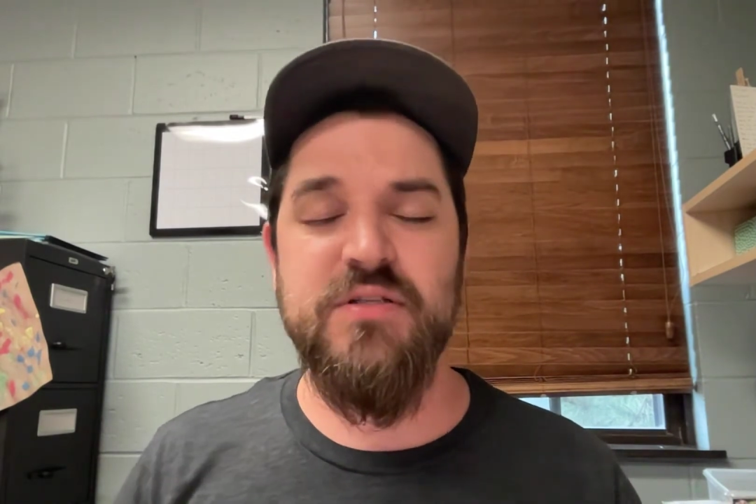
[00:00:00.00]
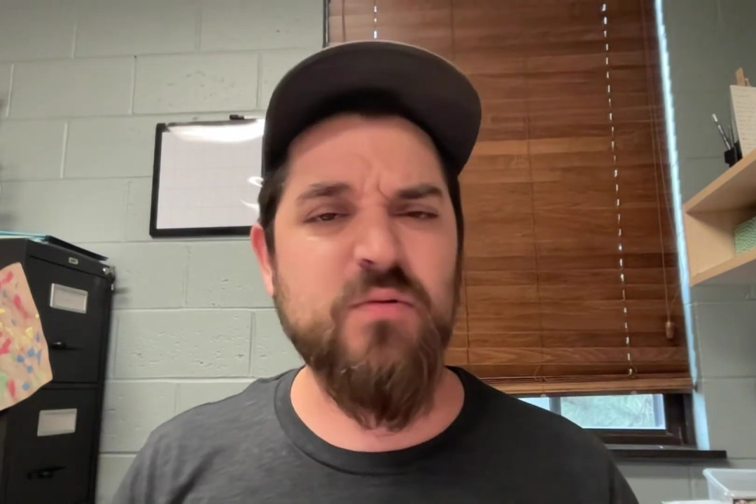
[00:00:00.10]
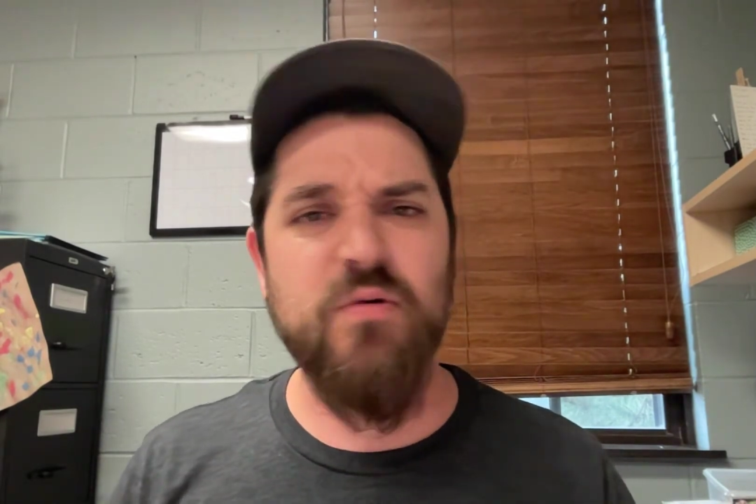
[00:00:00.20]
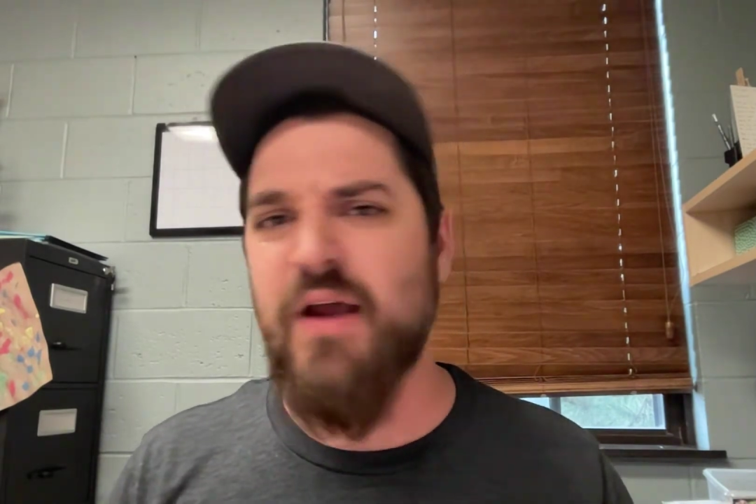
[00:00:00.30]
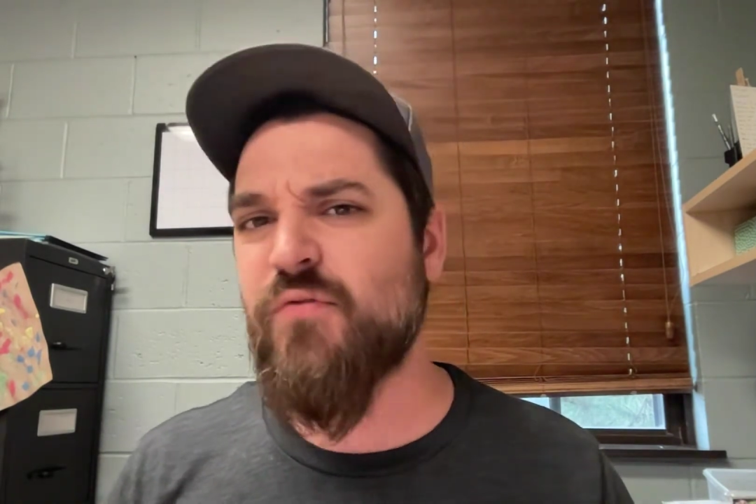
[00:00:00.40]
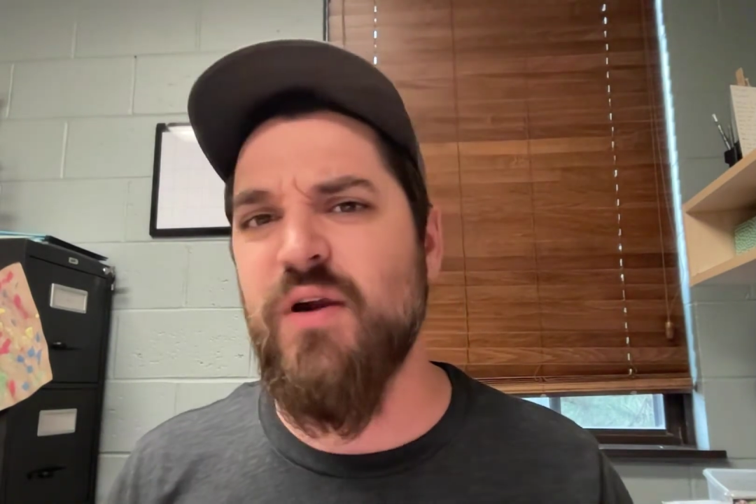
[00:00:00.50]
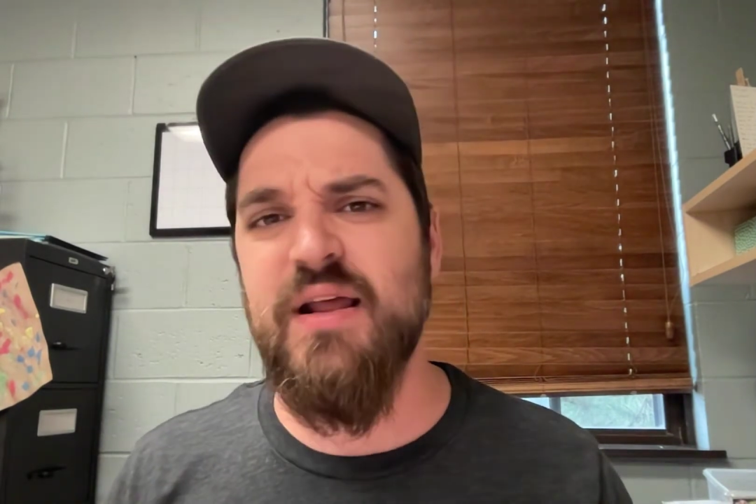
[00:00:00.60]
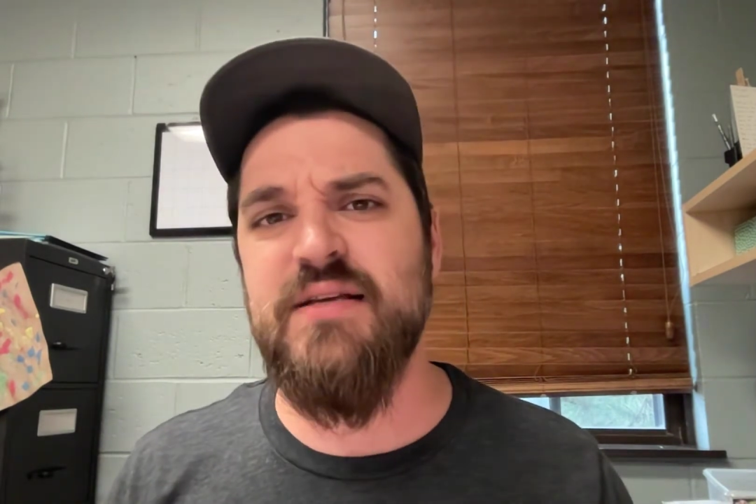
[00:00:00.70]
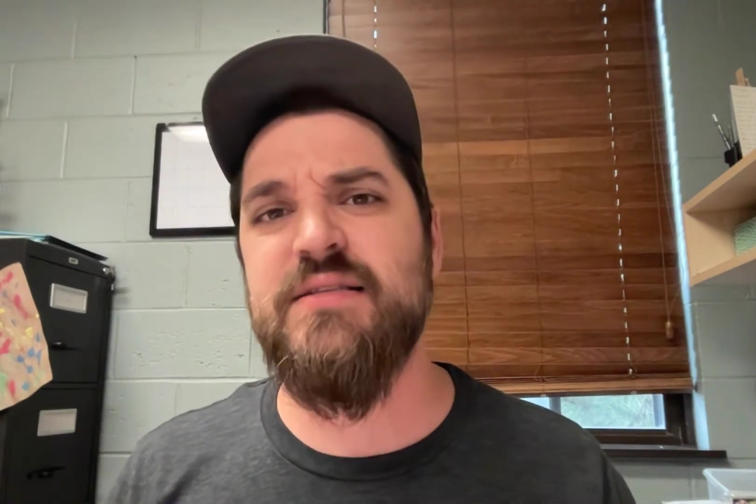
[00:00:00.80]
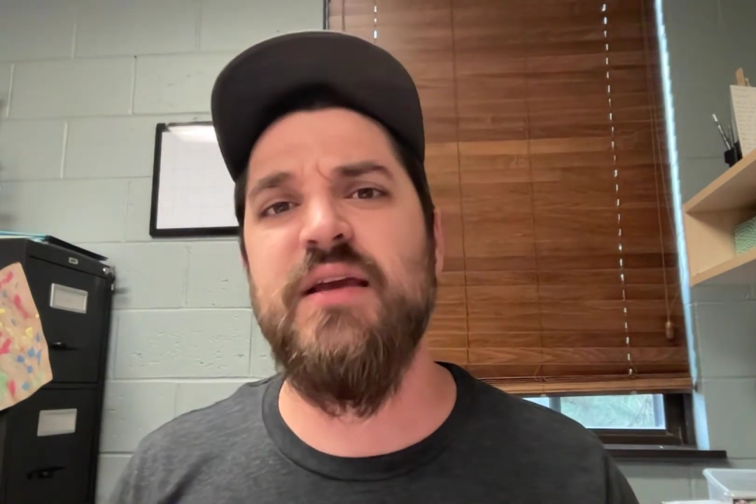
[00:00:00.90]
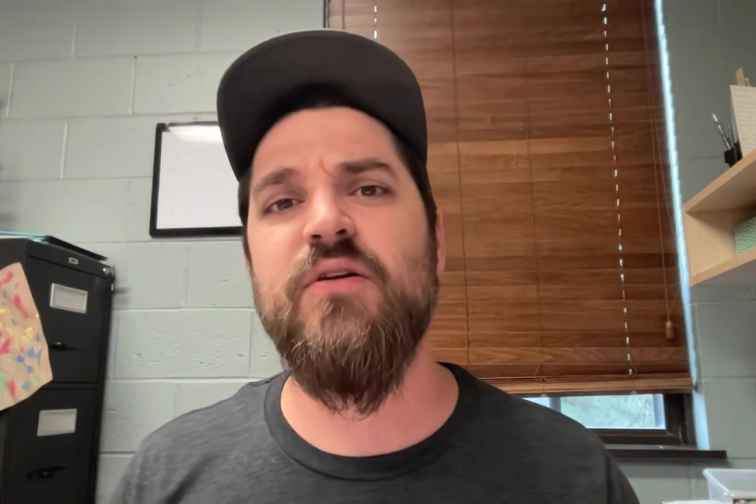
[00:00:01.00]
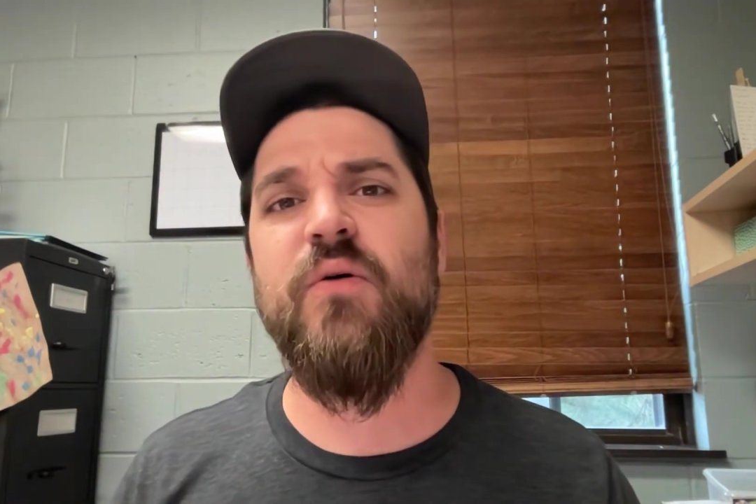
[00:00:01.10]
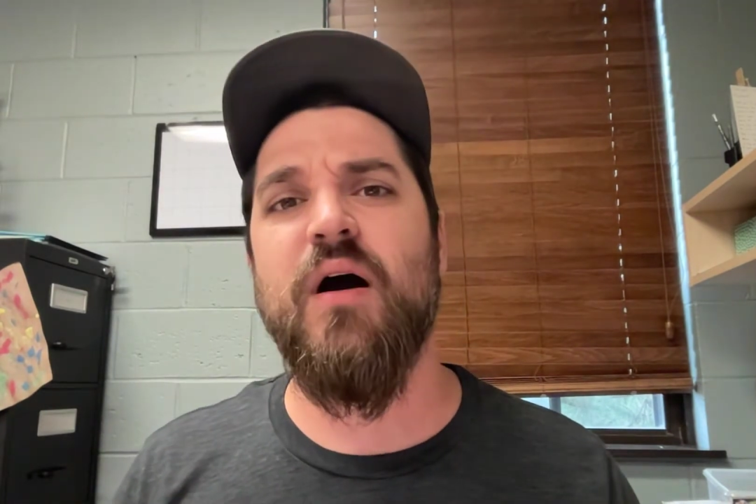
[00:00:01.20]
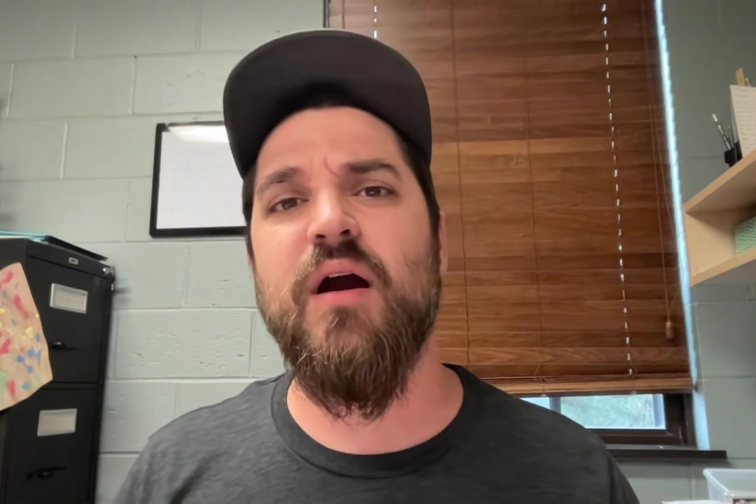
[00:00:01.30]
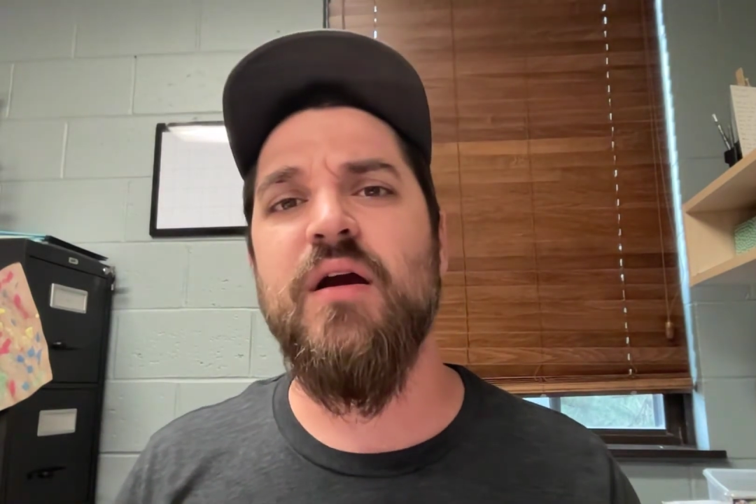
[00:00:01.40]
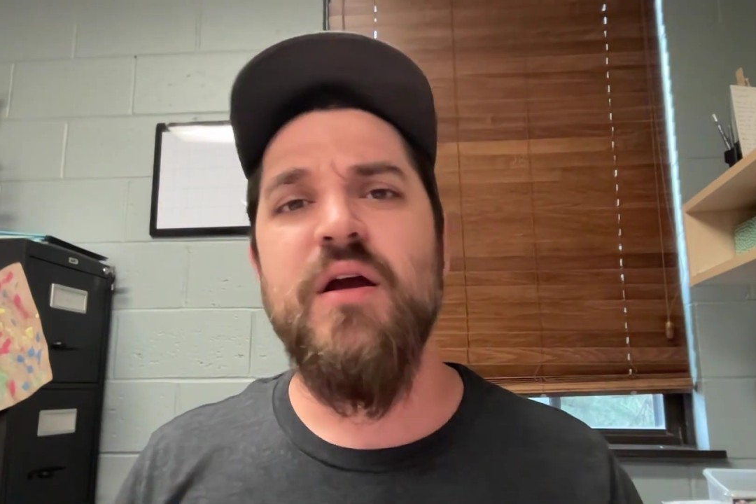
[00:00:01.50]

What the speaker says: to wherever it is that you are